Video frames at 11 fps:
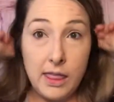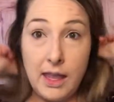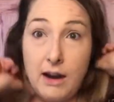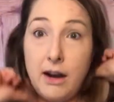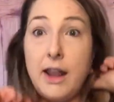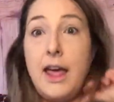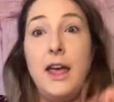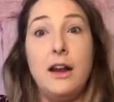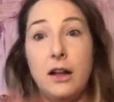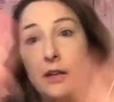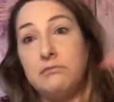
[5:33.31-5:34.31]
there yet
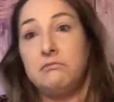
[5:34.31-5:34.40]
on